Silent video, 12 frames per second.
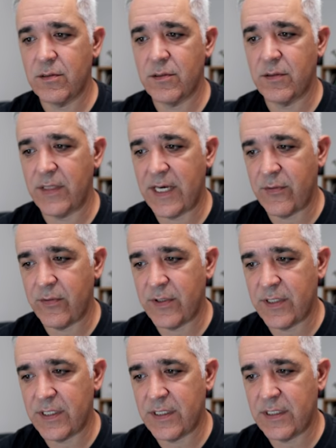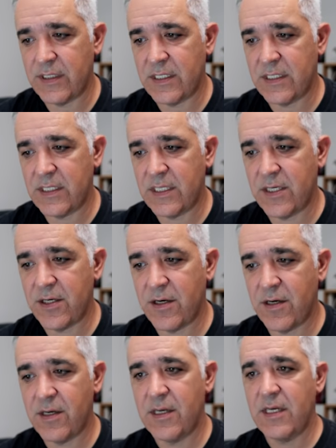So that was this
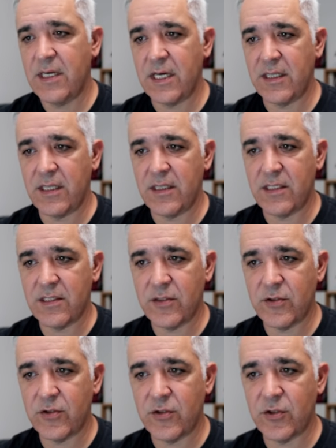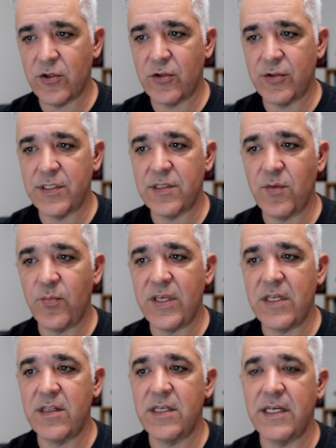here. And then this little circle is the
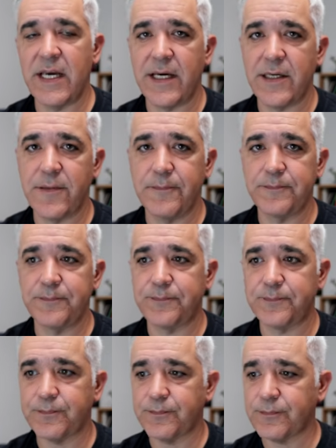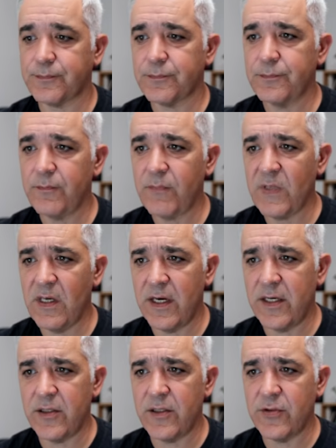pit of the neck.
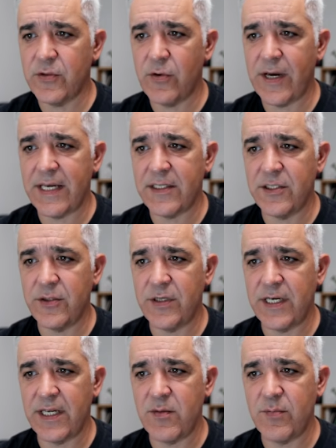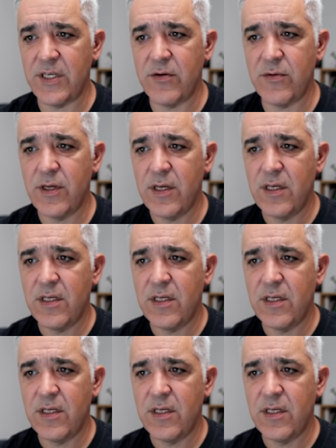I also asked you to kind of be